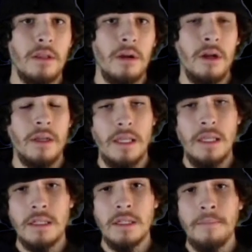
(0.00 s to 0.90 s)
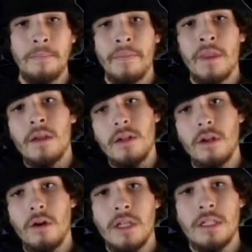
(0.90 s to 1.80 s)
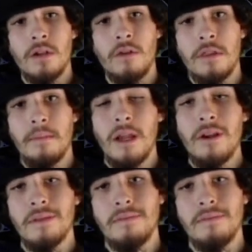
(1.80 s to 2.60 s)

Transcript: the east, known as the North American